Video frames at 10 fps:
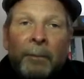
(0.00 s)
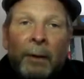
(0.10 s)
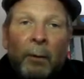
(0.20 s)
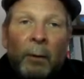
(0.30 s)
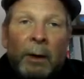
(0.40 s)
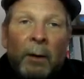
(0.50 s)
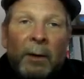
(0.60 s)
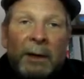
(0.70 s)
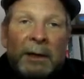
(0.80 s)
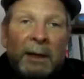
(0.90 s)
We know
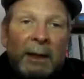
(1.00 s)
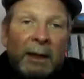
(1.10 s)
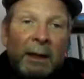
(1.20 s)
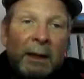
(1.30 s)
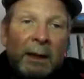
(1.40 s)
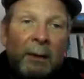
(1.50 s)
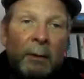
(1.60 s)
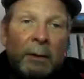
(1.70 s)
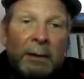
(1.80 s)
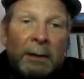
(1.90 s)
that DE
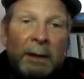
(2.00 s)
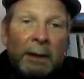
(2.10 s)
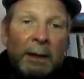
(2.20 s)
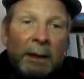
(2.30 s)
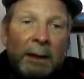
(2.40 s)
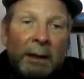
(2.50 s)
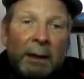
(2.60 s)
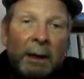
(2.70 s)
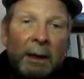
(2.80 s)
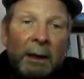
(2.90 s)
equals
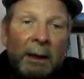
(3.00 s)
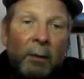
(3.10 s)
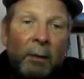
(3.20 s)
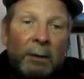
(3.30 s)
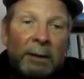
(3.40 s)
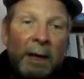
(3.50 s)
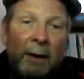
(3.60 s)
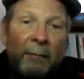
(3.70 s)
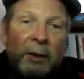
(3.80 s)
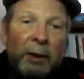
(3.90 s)

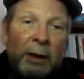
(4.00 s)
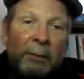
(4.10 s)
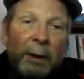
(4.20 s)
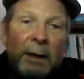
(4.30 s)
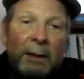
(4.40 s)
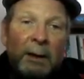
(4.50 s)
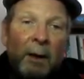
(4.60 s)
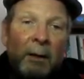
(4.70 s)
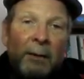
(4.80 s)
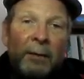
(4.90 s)
FG because
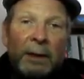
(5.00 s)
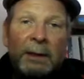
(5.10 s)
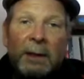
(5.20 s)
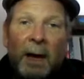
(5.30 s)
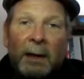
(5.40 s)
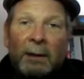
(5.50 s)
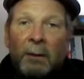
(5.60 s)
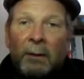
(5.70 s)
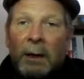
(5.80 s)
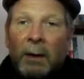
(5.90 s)
all of these sides are
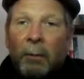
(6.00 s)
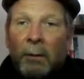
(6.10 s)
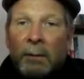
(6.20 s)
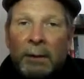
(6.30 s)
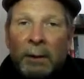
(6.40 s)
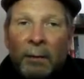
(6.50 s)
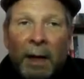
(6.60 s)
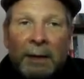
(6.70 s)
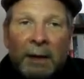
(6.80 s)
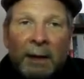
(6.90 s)
equal. So
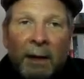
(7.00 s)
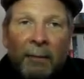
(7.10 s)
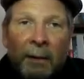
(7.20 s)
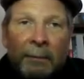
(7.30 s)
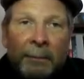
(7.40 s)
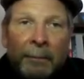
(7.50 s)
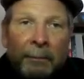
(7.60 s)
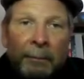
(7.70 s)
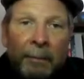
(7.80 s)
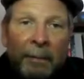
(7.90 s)
that's a given.
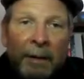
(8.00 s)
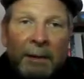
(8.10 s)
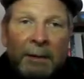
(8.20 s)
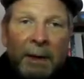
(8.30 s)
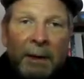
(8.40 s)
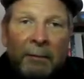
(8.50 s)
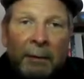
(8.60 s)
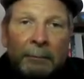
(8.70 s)
That's a given.